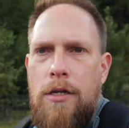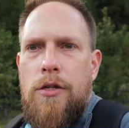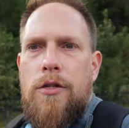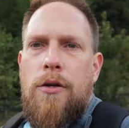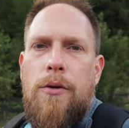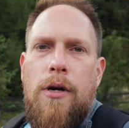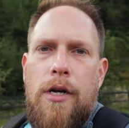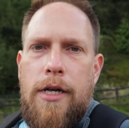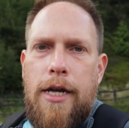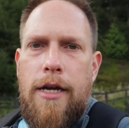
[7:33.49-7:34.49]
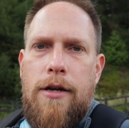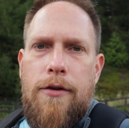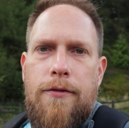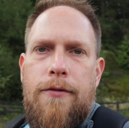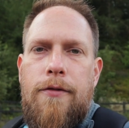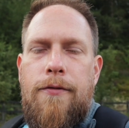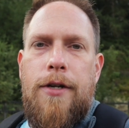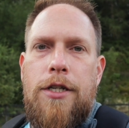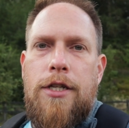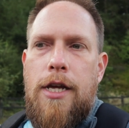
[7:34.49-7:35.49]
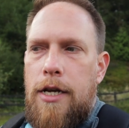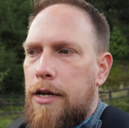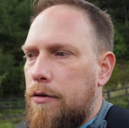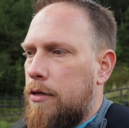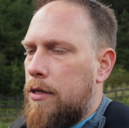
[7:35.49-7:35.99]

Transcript: So I have finished there now,